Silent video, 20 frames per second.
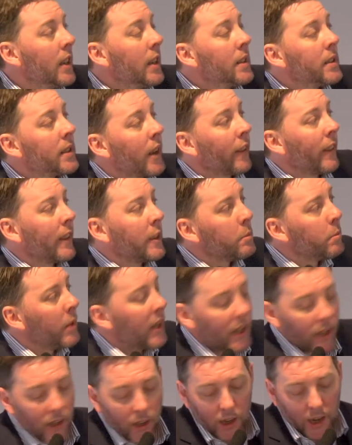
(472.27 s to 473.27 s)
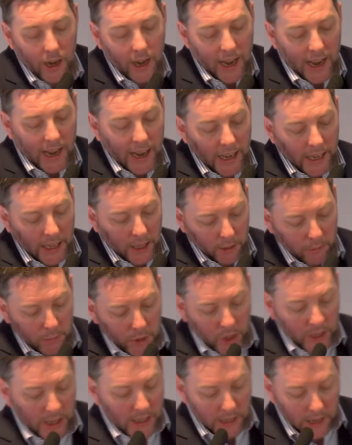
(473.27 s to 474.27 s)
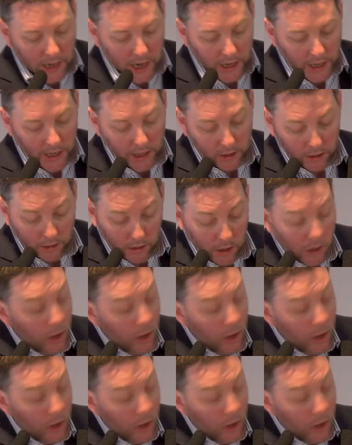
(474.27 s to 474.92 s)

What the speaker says: So there's been a machine learning